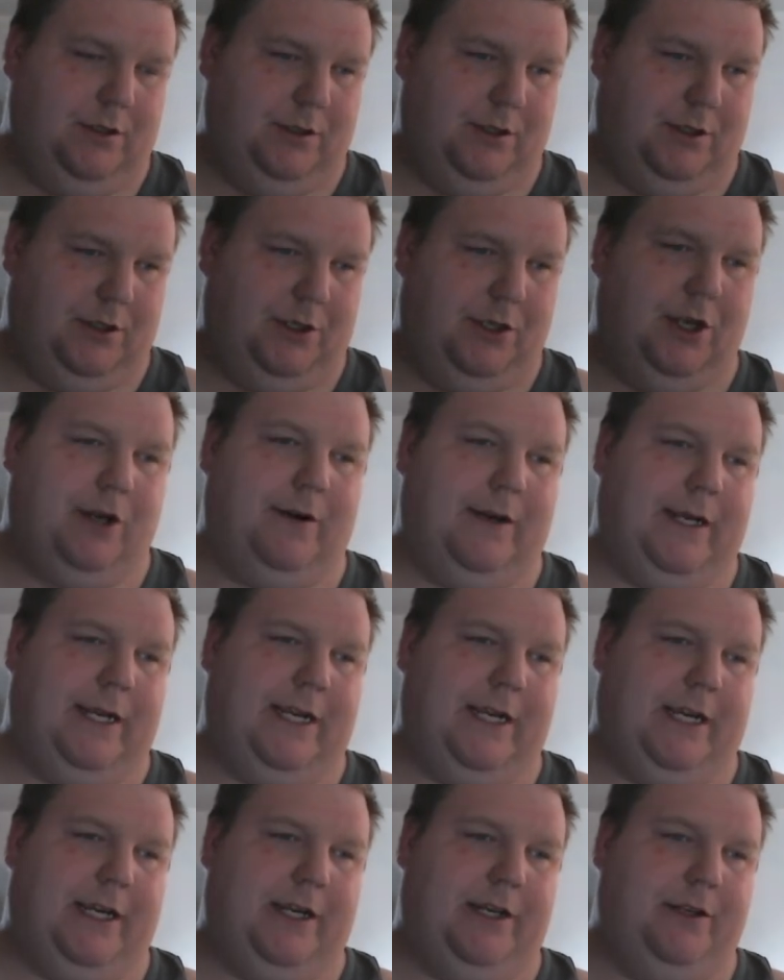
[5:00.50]
to go
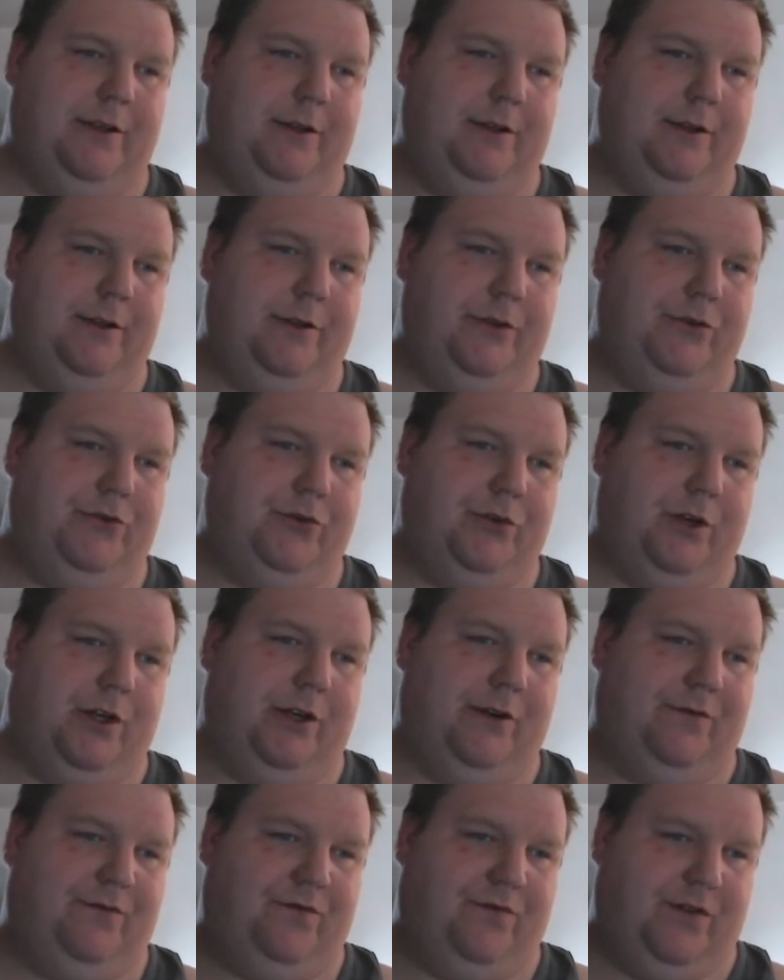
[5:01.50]
ahead
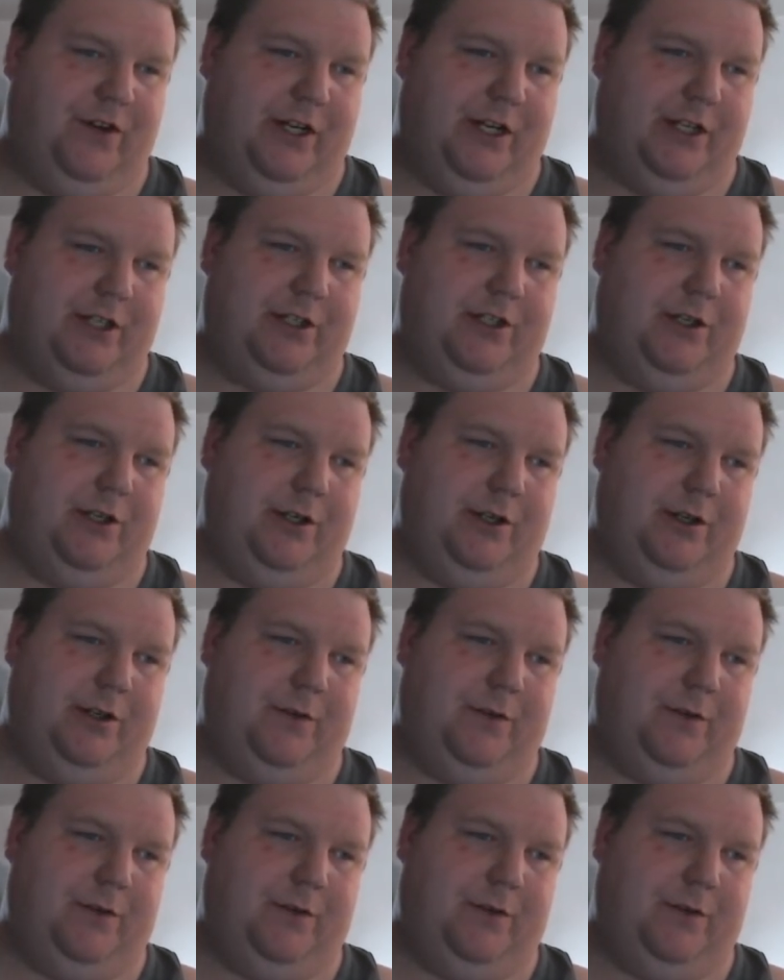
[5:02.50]
and finish